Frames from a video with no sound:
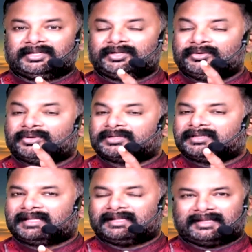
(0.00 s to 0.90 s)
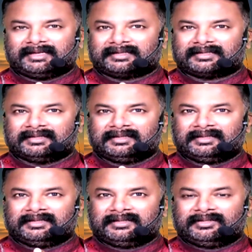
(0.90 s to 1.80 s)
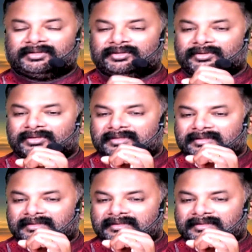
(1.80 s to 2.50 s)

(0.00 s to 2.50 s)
Did you not tell that? Did you not